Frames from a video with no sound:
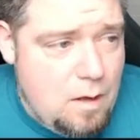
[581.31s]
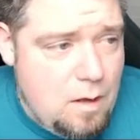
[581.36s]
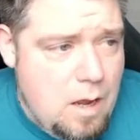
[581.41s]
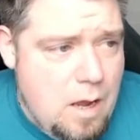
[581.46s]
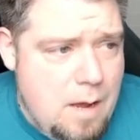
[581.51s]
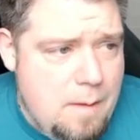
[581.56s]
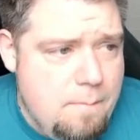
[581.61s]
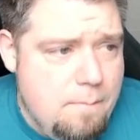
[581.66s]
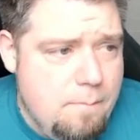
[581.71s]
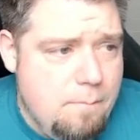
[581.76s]

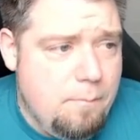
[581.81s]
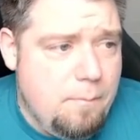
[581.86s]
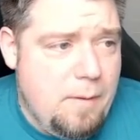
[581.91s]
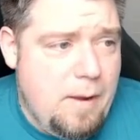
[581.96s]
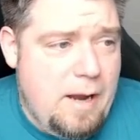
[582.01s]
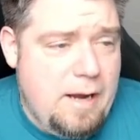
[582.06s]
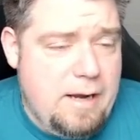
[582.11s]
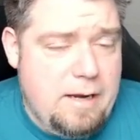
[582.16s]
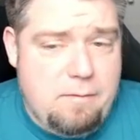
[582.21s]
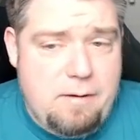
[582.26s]

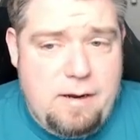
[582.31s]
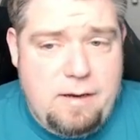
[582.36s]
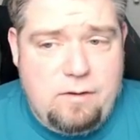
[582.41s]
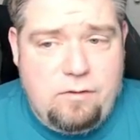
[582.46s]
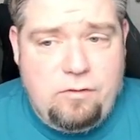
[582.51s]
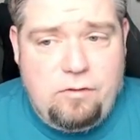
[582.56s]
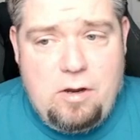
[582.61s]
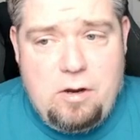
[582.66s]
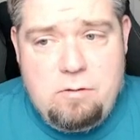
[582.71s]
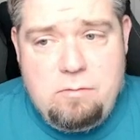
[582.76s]
But anyway,
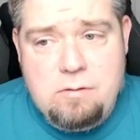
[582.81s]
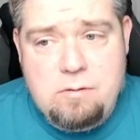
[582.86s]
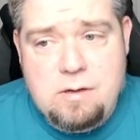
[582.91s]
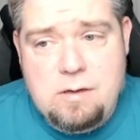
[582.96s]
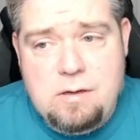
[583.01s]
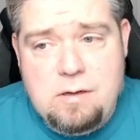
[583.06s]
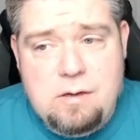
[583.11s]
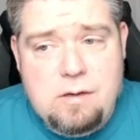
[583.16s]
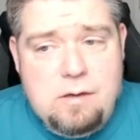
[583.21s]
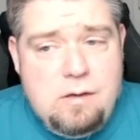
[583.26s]
so
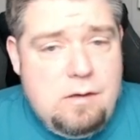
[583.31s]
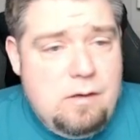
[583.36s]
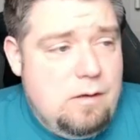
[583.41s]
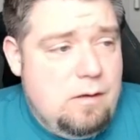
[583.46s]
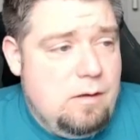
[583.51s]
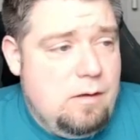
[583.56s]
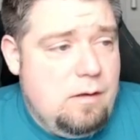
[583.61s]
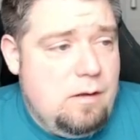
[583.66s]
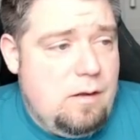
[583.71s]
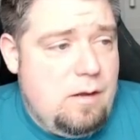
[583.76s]

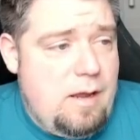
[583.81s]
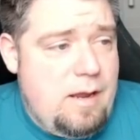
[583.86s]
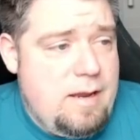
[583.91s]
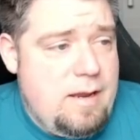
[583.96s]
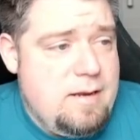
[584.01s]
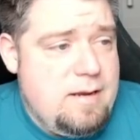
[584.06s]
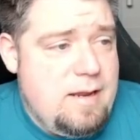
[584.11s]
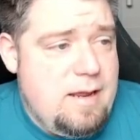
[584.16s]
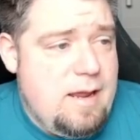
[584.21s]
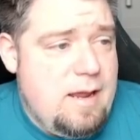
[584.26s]

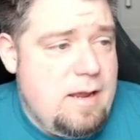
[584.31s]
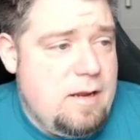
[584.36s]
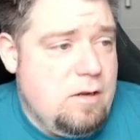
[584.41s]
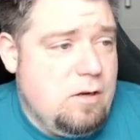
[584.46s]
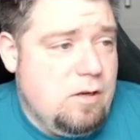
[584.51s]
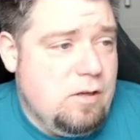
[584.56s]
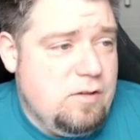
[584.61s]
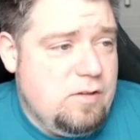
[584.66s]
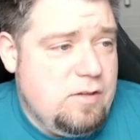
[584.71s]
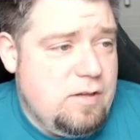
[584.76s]
in here
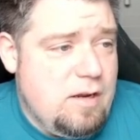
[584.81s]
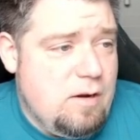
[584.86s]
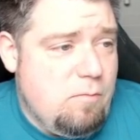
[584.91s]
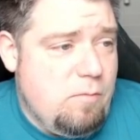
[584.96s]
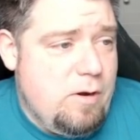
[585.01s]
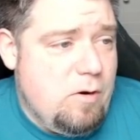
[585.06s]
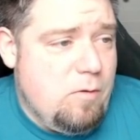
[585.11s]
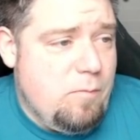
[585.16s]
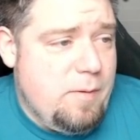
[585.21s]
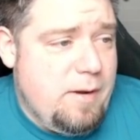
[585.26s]
you can see a
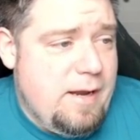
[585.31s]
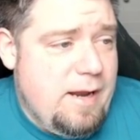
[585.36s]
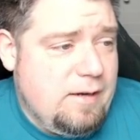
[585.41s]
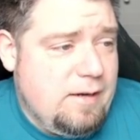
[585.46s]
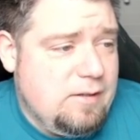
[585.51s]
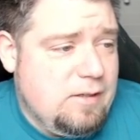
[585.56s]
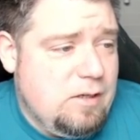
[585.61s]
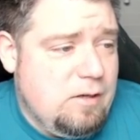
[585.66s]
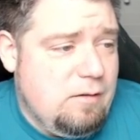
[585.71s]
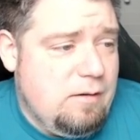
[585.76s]
wheel being
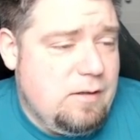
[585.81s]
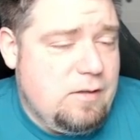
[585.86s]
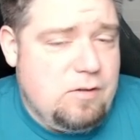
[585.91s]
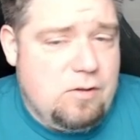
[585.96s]
executed.